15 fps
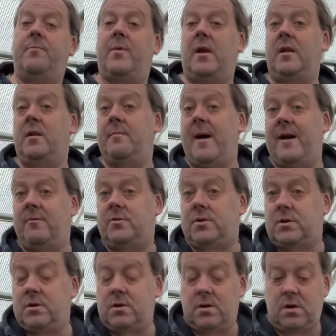plant them out,
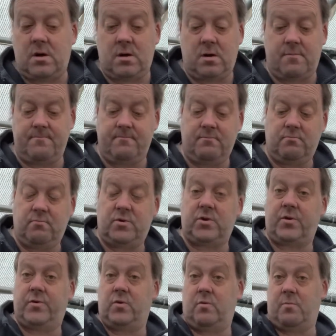which I
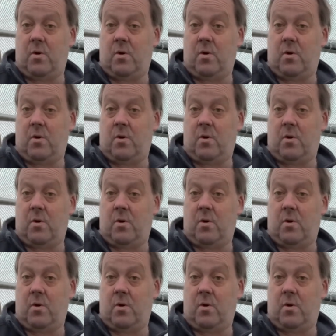thought